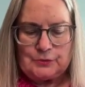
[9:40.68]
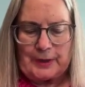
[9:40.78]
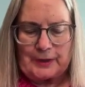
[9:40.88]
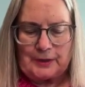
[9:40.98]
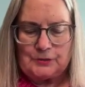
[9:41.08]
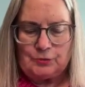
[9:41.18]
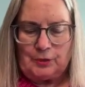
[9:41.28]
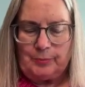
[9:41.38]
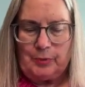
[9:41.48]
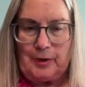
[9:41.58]
Direct
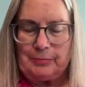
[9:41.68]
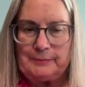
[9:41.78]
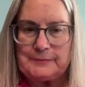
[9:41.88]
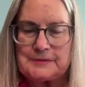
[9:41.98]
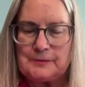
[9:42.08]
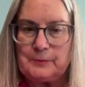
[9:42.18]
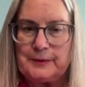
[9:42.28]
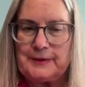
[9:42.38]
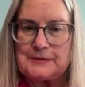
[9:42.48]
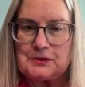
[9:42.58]
control problems, the
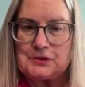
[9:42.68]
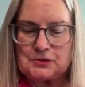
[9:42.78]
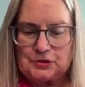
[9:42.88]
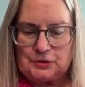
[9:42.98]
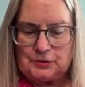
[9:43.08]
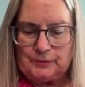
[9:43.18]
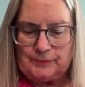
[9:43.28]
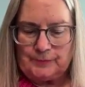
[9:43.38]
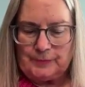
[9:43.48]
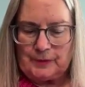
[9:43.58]
one that's just
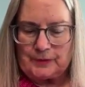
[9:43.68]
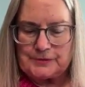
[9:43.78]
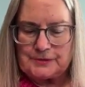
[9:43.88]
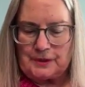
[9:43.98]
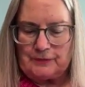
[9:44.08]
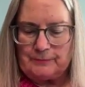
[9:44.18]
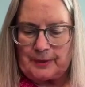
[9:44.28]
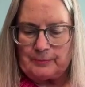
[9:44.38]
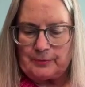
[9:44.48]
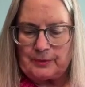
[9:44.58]
you, are
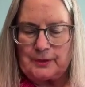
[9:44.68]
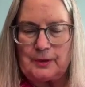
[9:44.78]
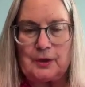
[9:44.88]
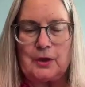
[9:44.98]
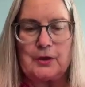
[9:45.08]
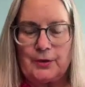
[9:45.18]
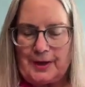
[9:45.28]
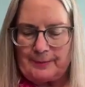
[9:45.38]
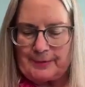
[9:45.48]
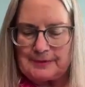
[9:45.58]
solved by working on our
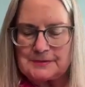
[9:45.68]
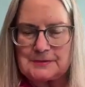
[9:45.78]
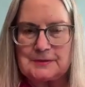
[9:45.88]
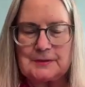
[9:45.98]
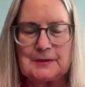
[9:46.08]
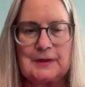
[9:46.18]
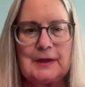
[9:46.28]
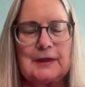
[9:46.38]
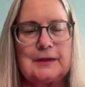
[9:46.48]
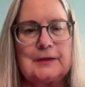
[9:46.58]
habits.
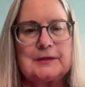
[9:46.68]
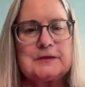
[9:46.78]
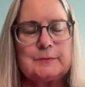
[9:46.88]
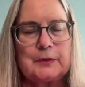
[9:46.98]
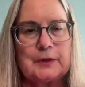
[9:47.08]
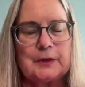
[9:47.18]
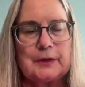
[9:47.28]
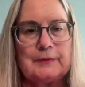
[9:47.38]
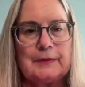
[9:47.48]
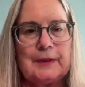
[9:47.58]
And in this
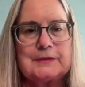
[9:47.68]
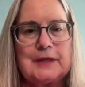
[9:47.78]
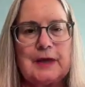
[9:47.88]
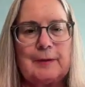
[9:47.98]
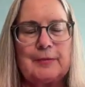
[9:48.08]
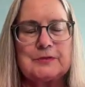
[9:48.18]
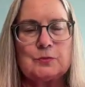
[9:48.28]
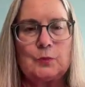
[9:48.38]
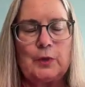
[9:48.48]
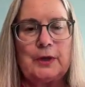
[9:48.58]
book, that's
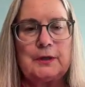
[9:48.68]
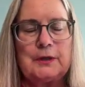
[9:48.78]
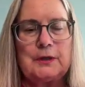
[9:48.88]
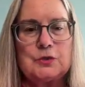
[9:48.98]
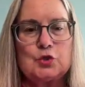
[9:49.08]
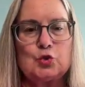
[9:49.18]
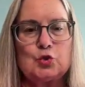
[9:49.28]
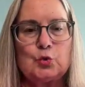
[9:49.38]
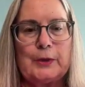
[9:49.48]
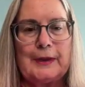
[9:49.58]
habits 1,
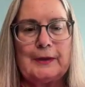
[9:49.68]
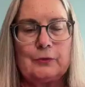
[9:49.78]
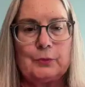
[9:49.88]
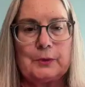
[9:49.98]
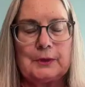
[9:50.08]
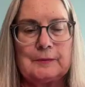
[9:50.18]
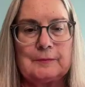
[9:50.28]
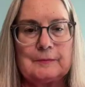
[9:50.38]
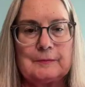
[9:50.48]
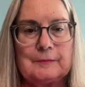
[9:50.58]
2, and 3.